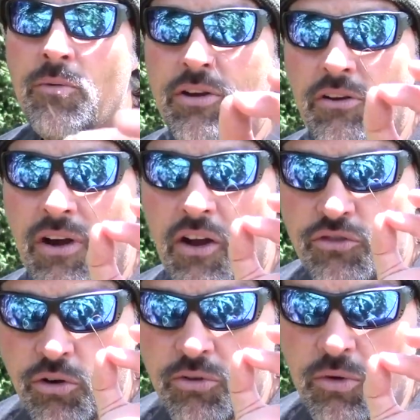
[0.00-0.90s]
when you're
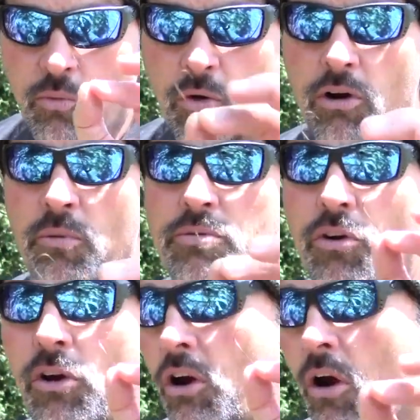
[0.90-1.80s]
out trolling worms
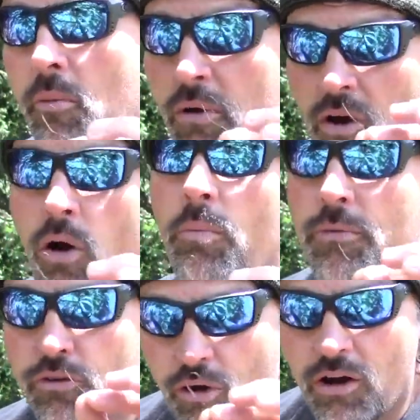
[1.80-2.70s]
or
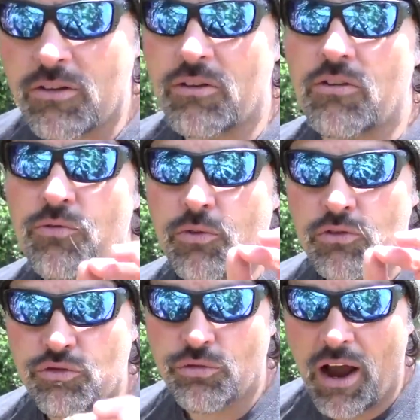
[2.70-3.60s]
gulp crawlers for
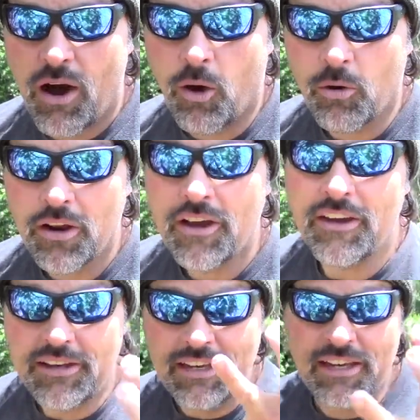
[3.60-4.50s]
trout.
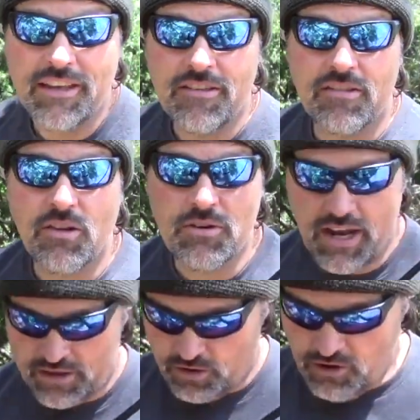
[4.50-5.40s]
You need these slow
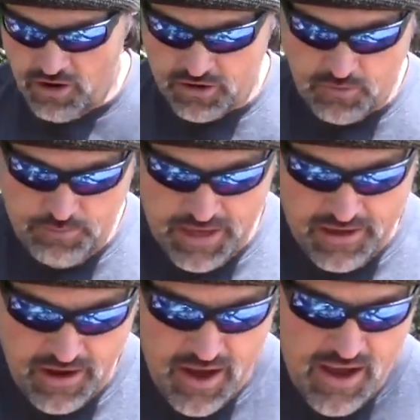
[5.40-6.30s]
death hooks
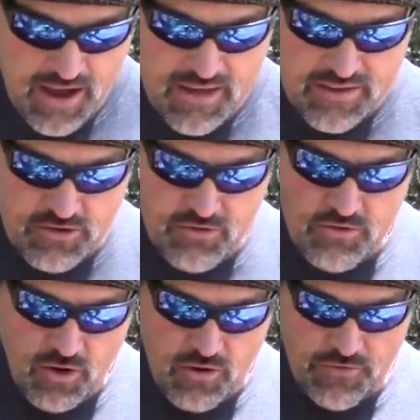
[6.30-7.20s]
because, as you
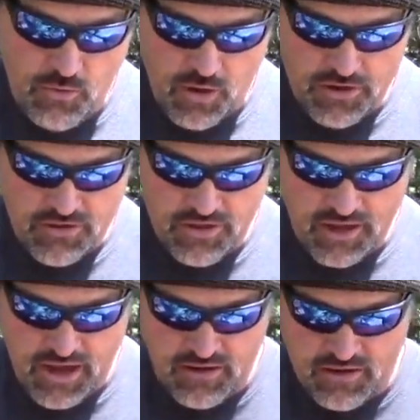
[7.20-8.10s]
know, if you watch the
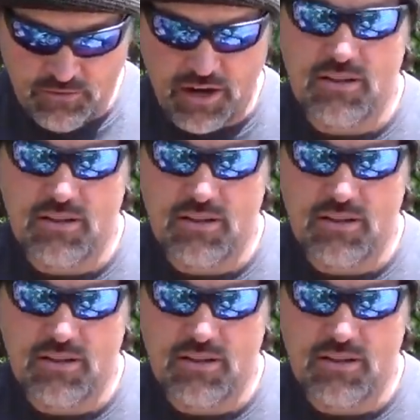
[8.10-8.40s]
channel on a